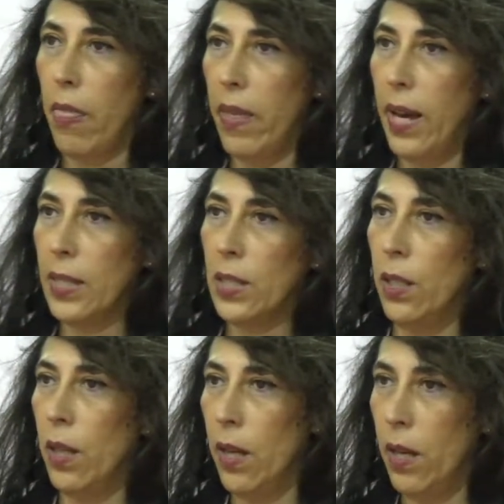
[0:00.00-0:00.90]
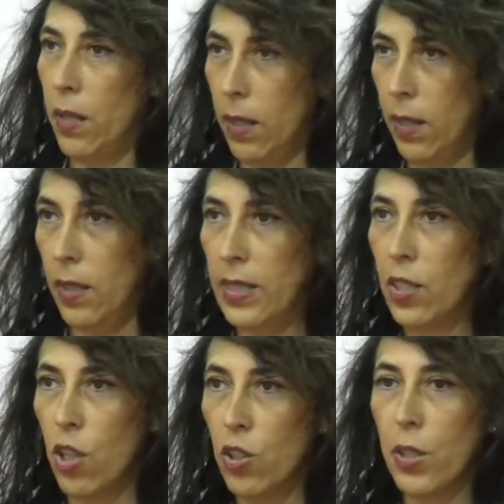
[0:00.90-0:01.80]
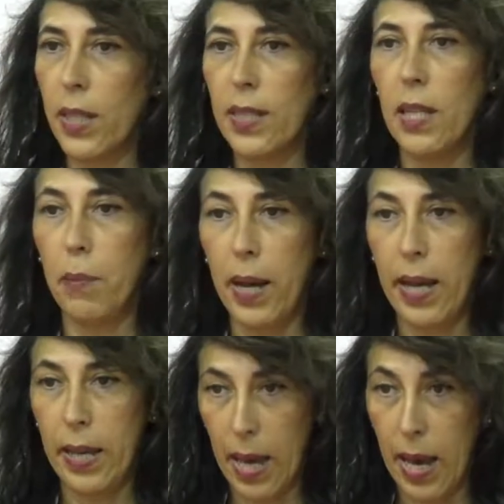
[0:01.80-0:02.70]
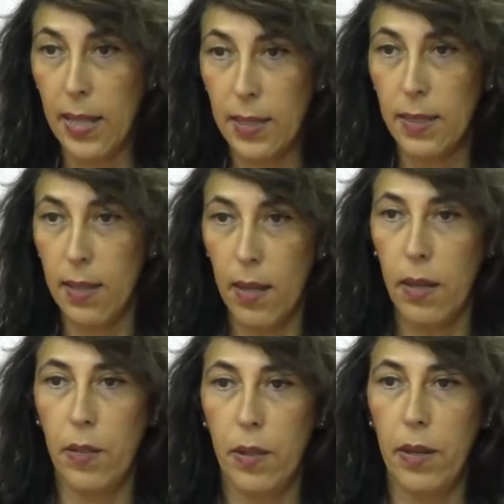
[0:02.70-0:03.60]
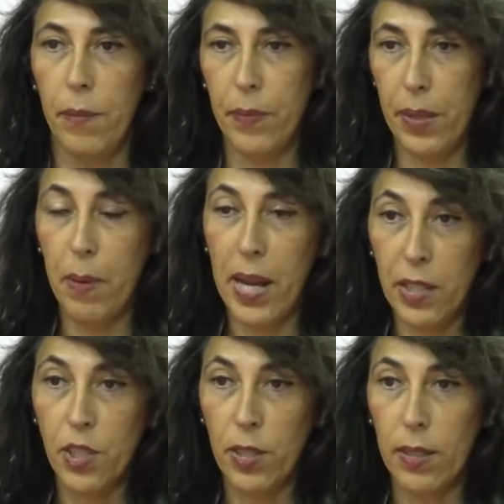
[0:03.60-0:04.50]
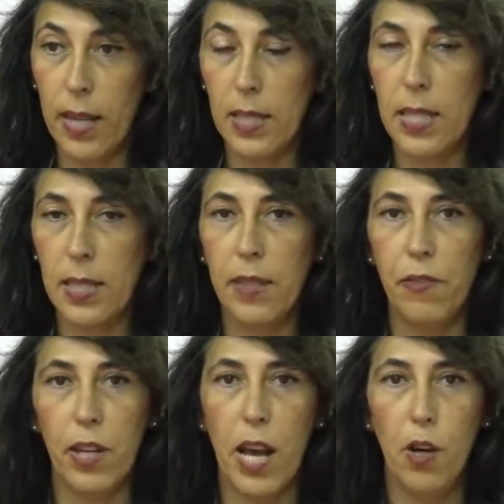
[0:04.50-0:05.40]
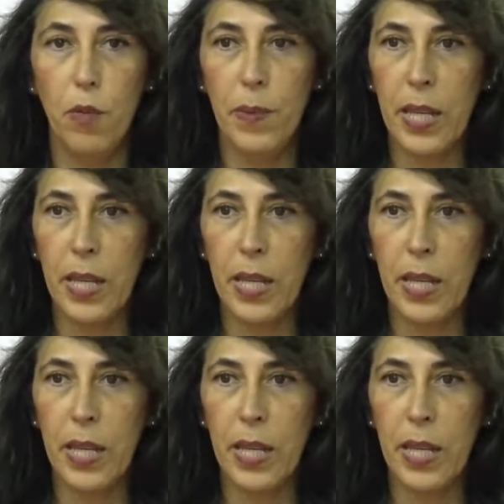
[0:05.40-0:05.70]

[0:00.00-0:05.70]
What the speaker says: that is contracted by us, the managing entity for now.